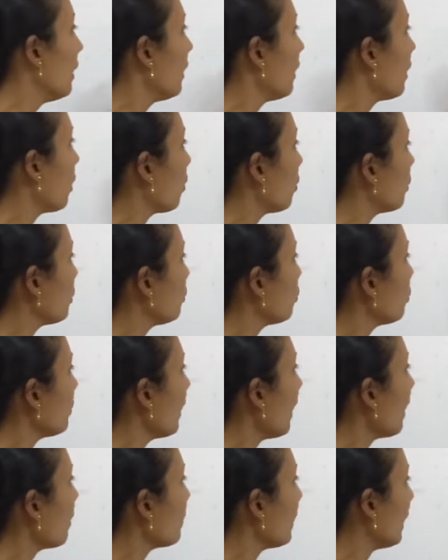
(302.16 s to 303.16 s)
Now, do you
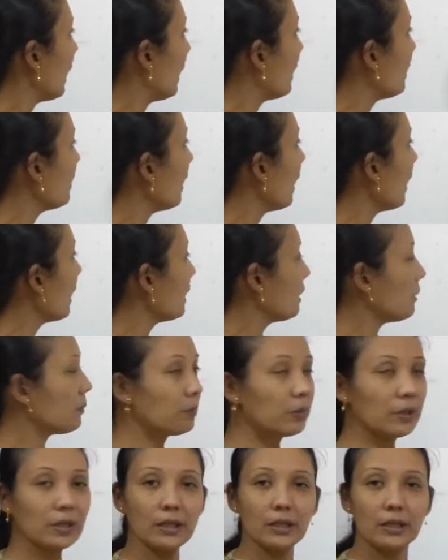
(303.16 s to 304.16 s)
have
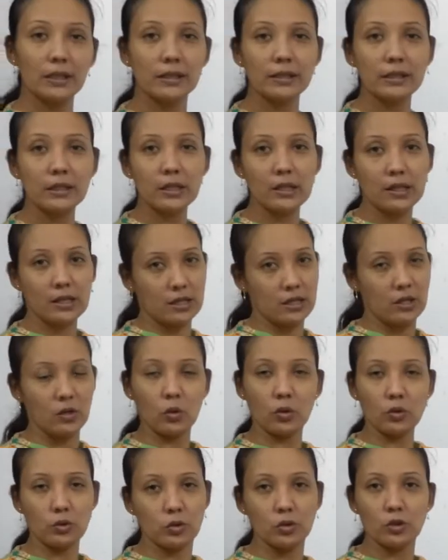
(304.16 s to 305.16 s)
NIB?
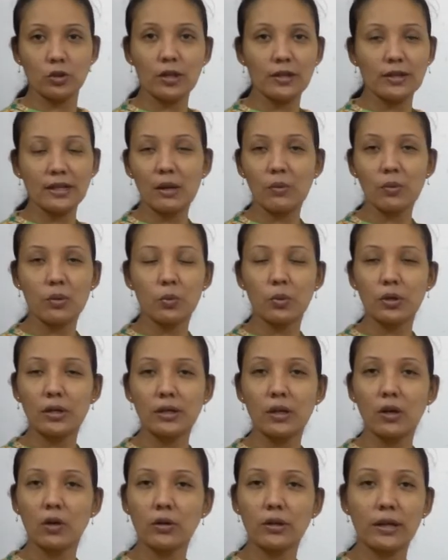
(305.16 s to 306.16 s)
No, you do not have a
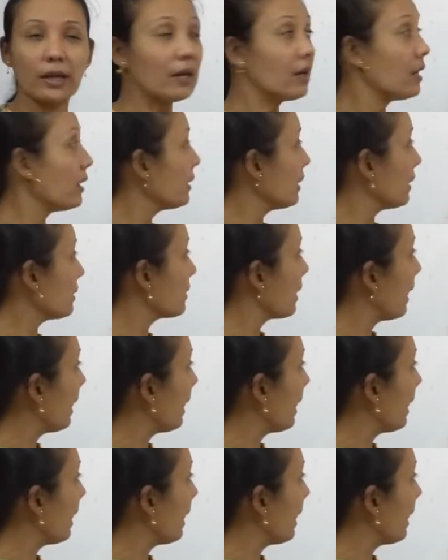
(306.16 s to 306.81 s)
word. Okay. Yes,